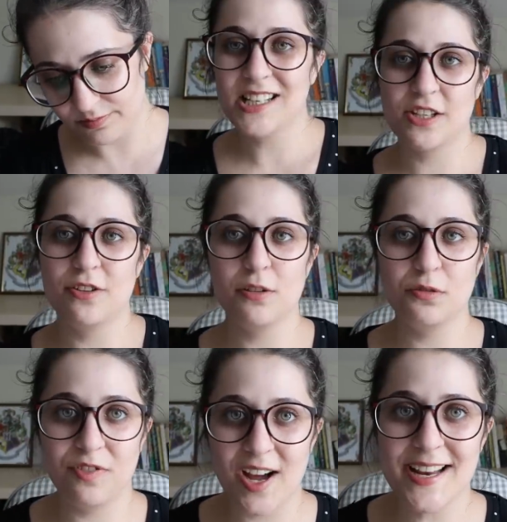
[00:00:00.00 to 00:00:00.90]
So you'll
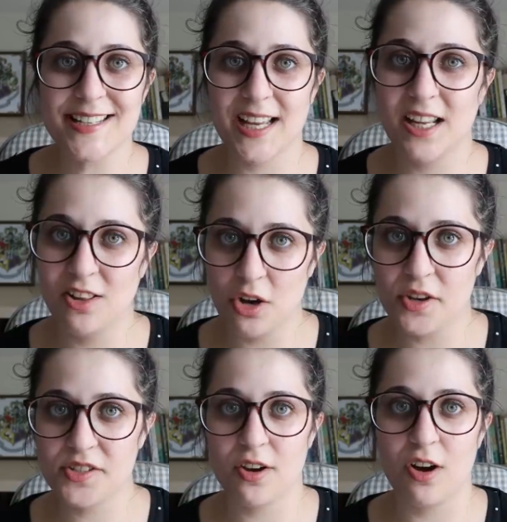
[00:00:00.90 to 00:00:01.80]
find a
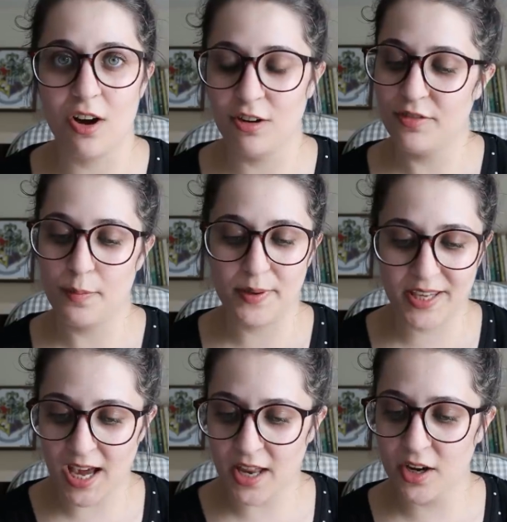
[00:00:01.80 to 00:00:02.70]
lot of
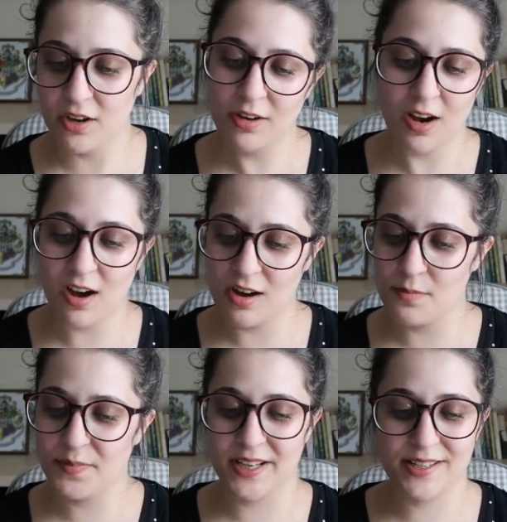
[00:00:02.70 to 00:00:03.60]
piano,
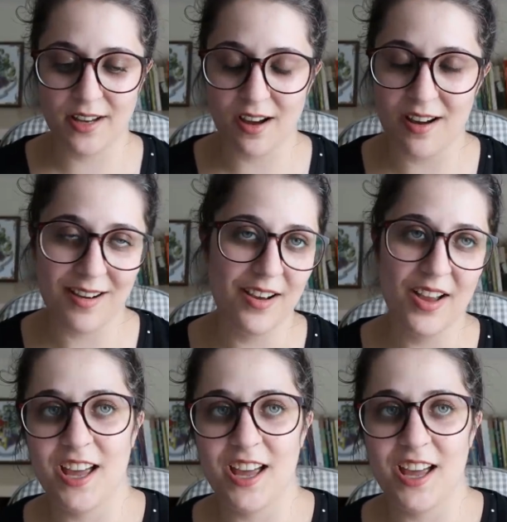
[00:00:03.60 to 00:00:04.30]
harp, guitar,